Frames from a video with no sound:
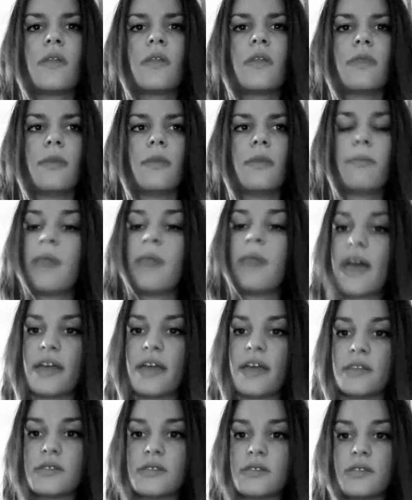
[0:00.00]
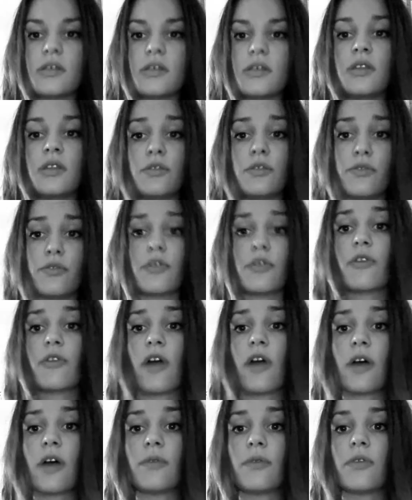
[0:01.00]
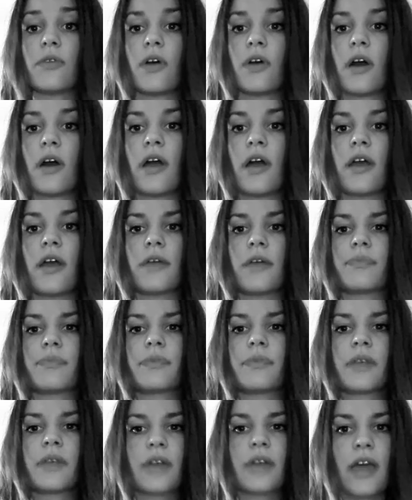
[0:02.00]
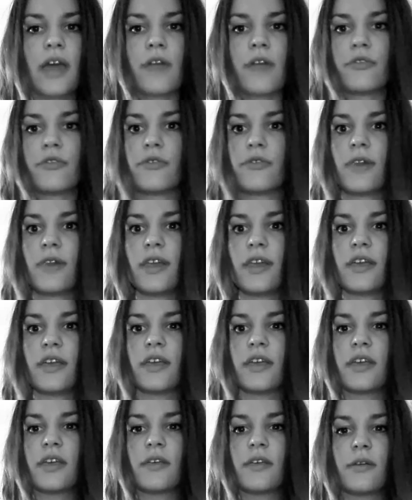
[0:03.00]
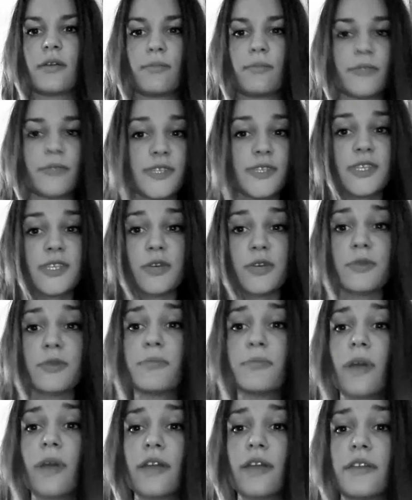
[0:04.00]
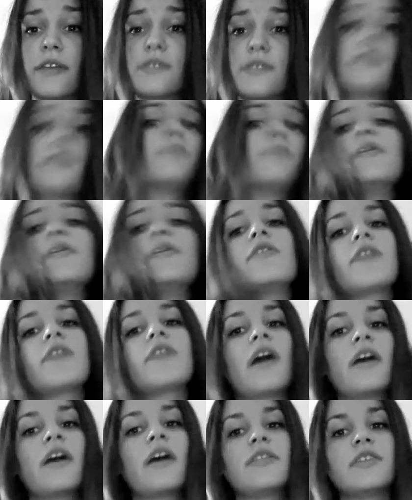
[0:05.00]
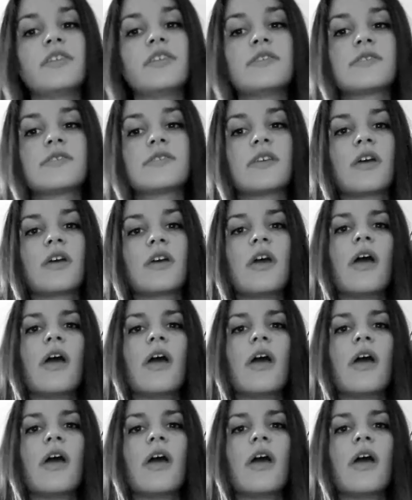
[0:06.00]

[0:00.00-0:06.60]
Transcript: The plants in the foreground are carefully sewn by the Siberian artist,